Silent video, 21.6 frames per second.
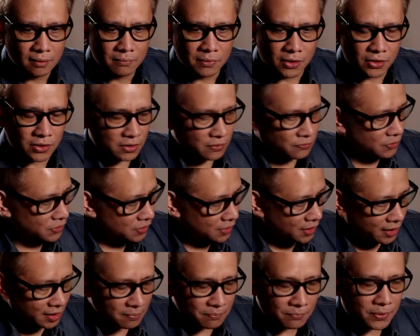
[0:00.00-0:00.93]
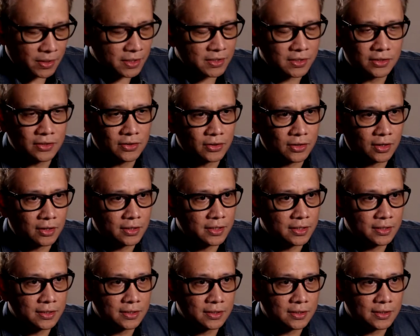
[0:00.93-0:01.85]
Because if you start impressing your
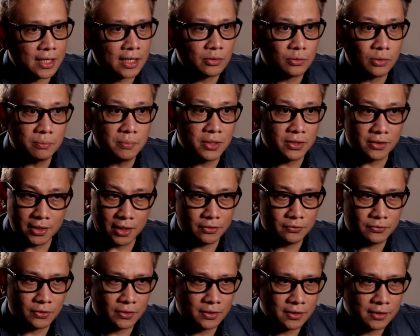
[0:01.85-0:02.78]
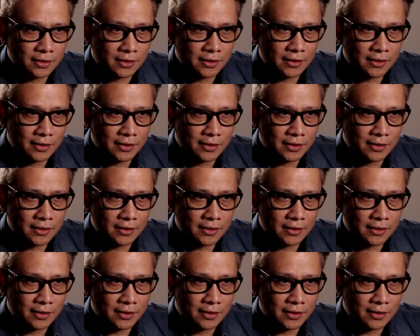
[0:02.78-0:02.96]
colleagues, that will be your downfall.